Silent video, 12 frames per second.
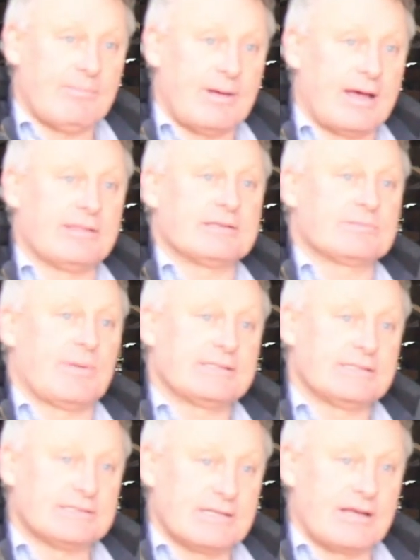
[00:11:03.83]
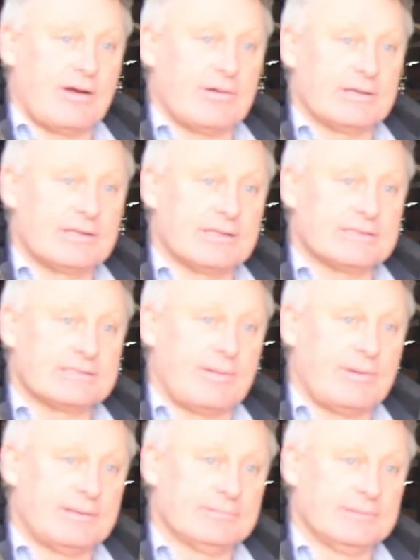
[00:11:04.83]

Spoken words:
other species to go into the summer